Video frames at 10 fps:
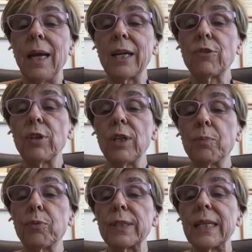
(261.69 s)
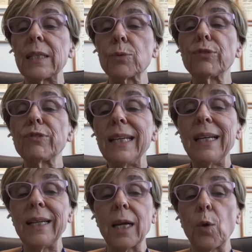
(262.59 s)
actually process
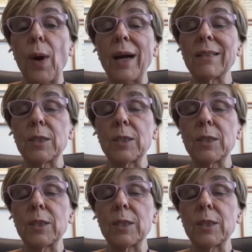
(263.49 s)
routinely acquired